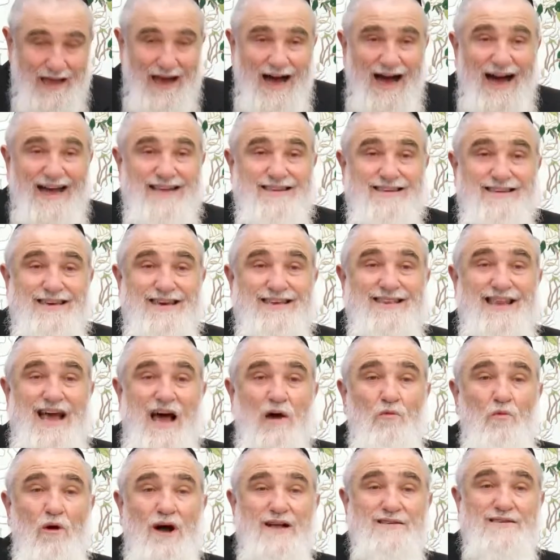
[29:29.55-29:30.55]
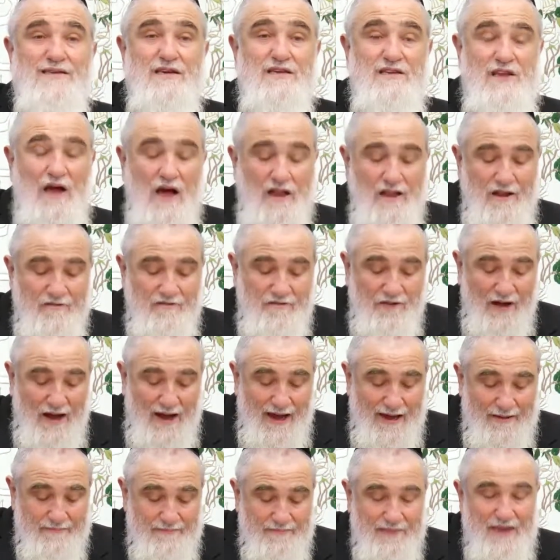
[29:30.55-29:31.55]
I did not want to
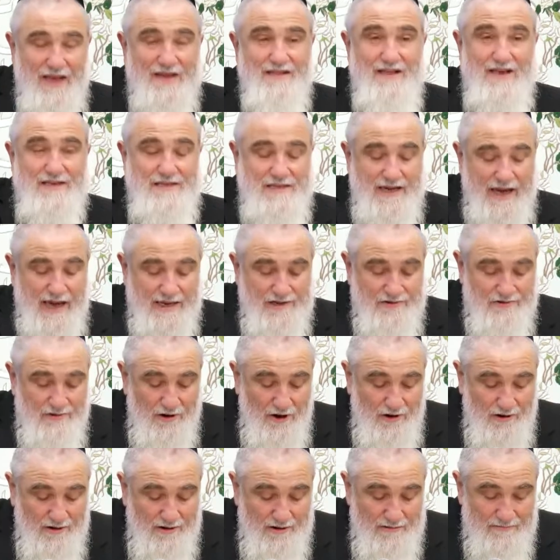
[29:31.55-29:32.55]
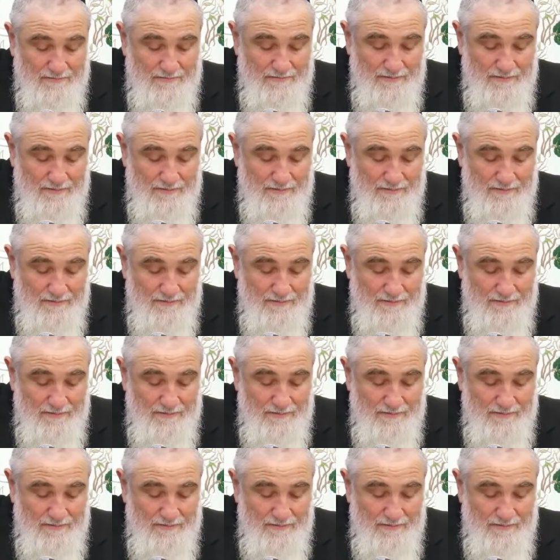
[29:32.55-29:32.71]
nullify this Esrog